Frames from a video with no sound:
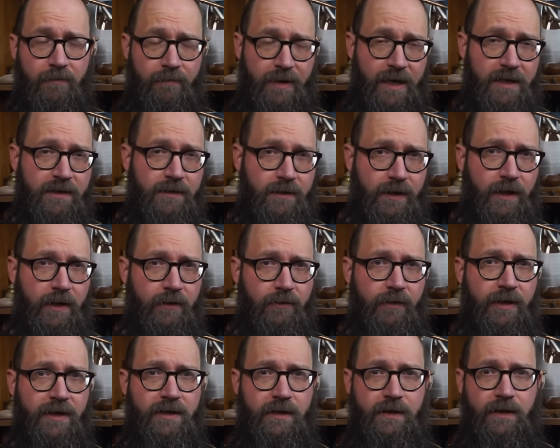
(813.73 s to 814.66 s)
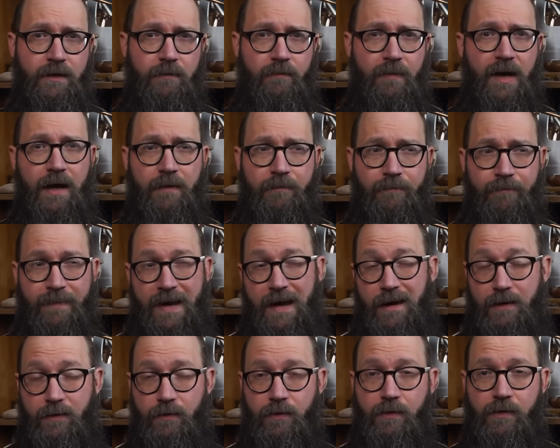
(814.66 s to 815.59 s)
basically increasing them by
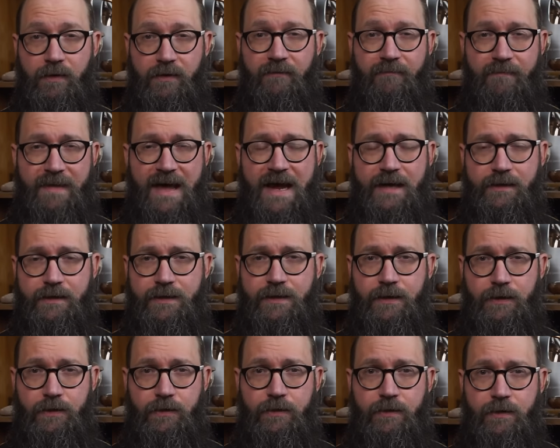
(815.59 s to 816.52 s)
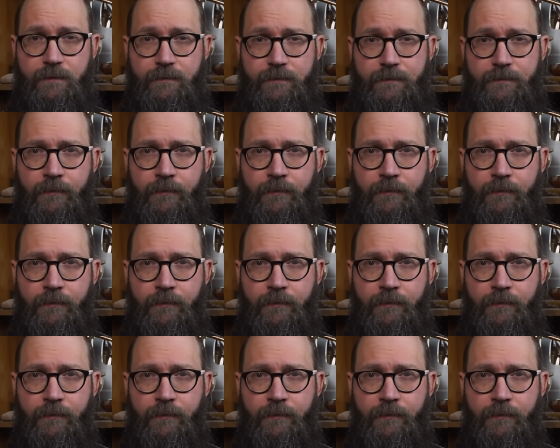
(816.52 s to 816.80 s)
about an order of magnitude.